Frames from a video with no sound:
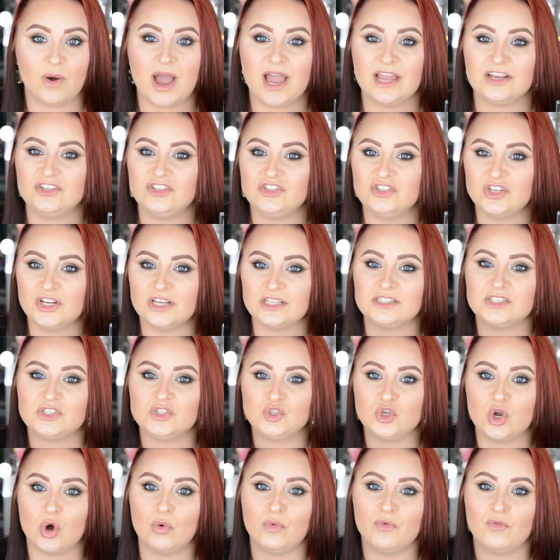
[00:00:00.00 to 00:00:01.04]
I just
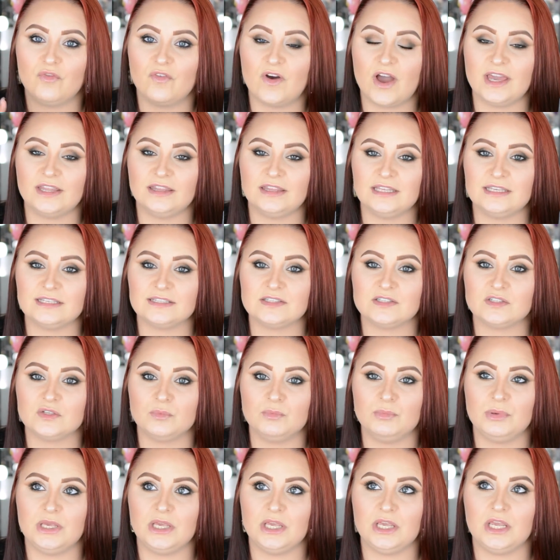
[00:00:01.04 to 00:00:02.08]
don't find these to
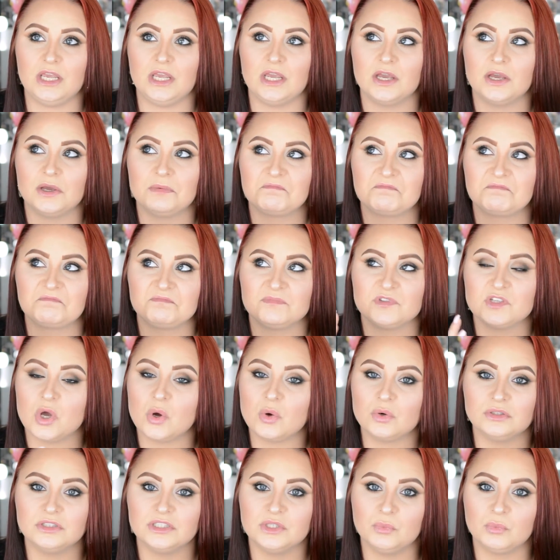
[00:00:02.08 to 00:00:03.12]
be
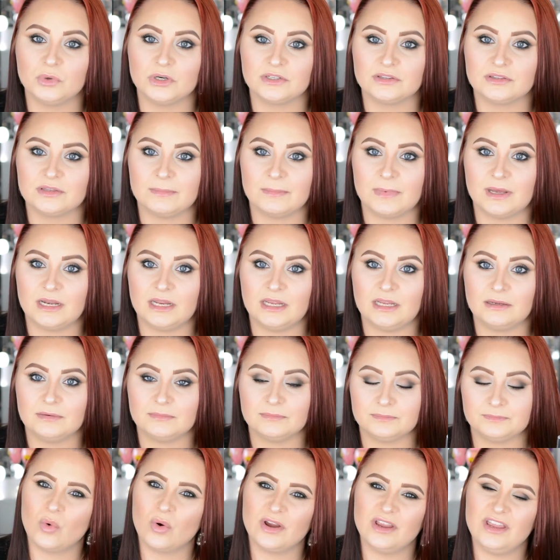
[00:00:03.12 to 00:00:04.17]
totally worth the money,
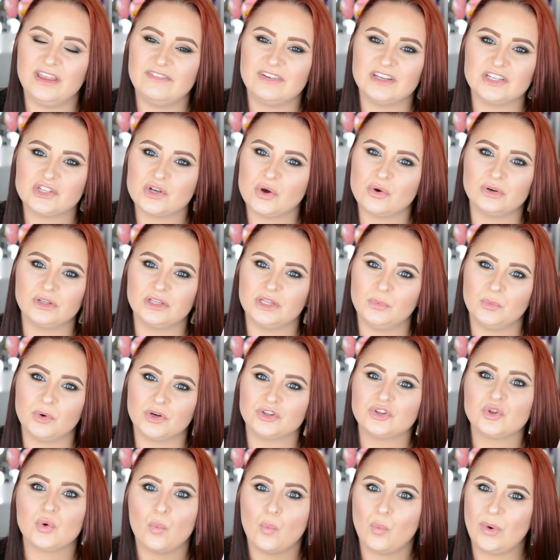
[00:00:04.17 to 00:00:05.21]
or even totally worth
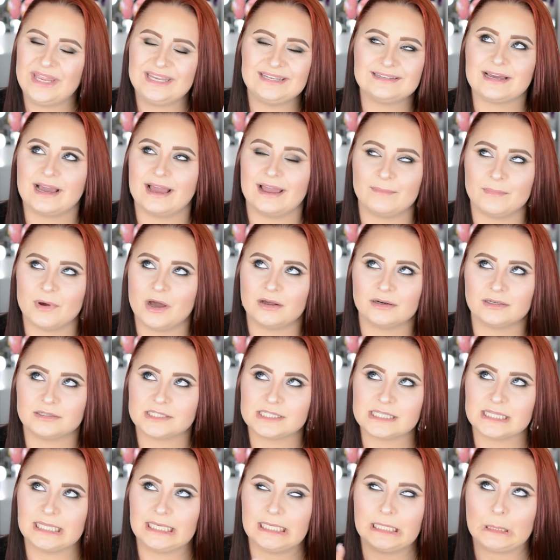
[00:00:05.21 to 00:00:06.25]
the wait time,
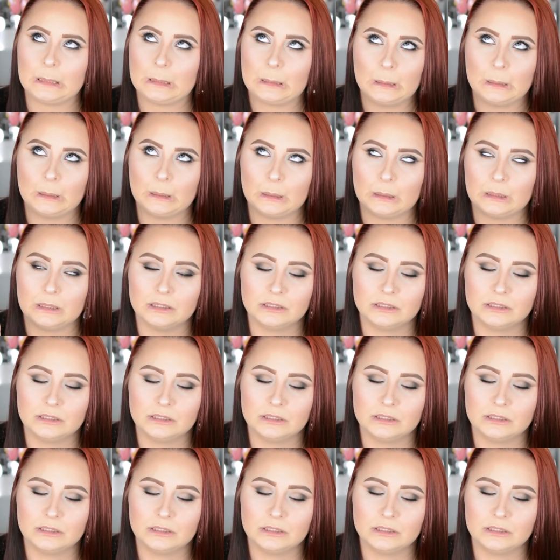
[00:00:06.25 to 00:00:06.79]
honestly. Ugh.